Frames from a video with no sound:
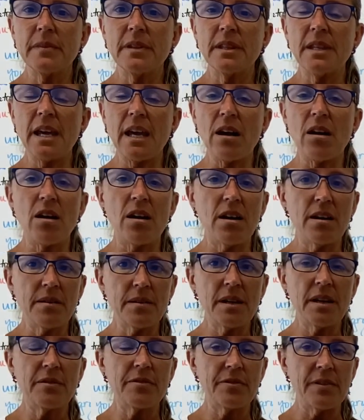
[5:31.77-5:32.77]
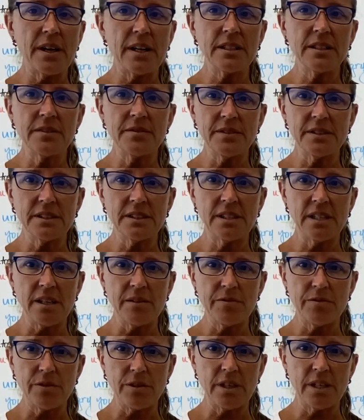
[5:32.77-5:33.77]
They are effective and
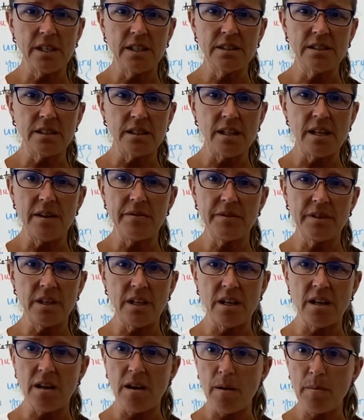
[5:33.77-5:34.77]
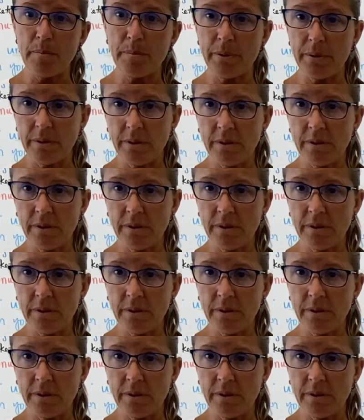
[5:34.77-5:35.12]
safe for kids 11 and up.